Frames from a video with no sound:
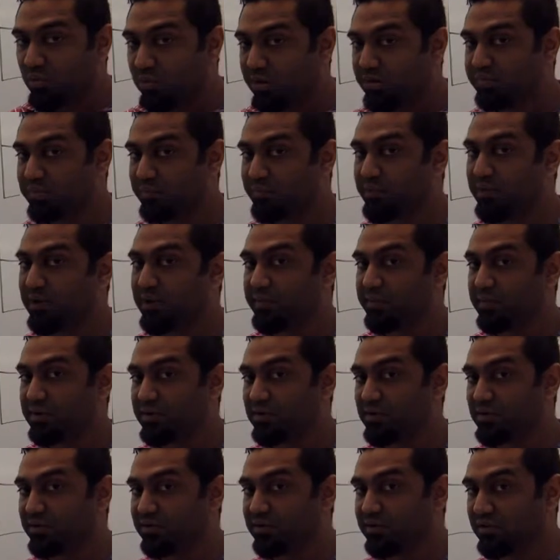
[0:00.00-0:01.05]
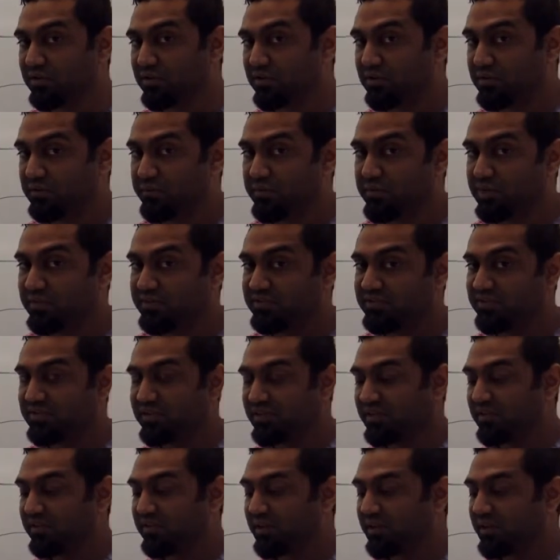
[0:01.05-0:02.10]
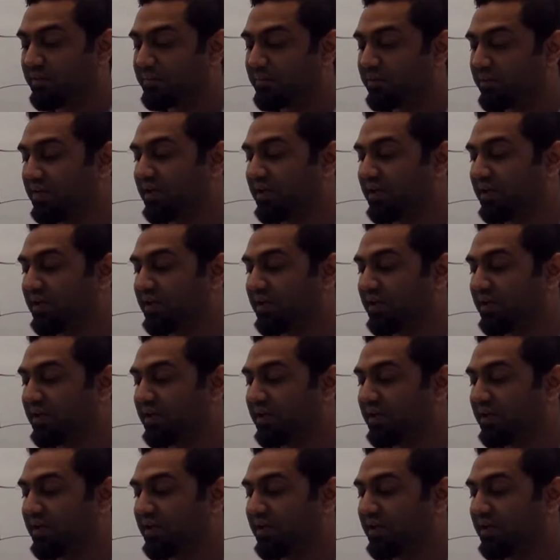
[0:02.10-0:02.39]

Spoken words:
write the proper code, they're going to mess it all up,